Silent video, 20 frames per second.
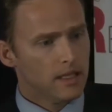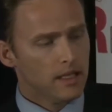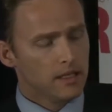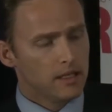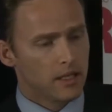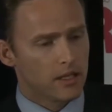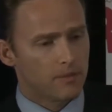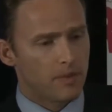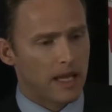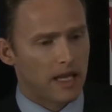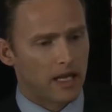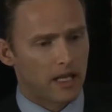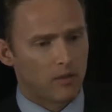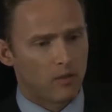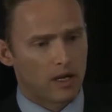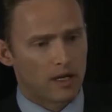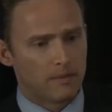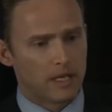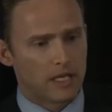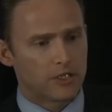The other panel I
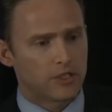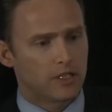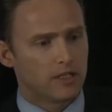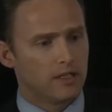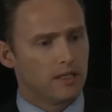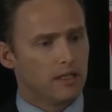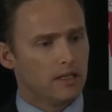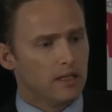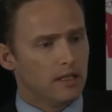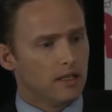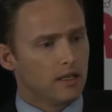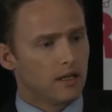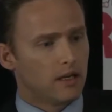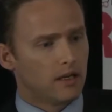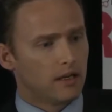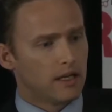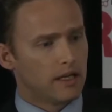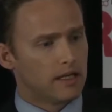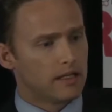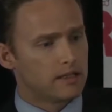want to mention
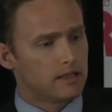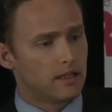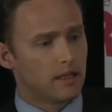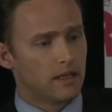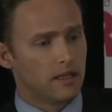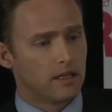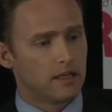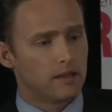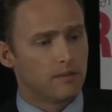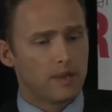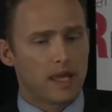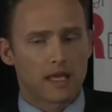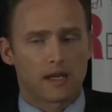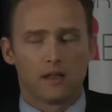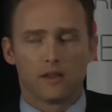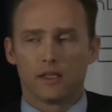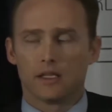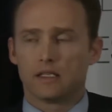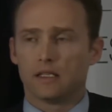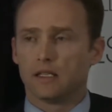is the
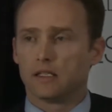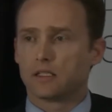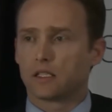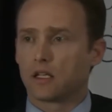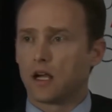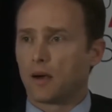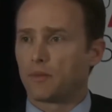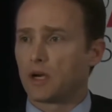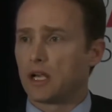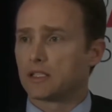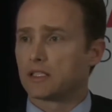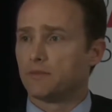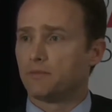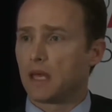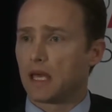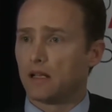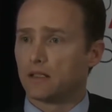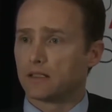panel that is the comprehensive panel.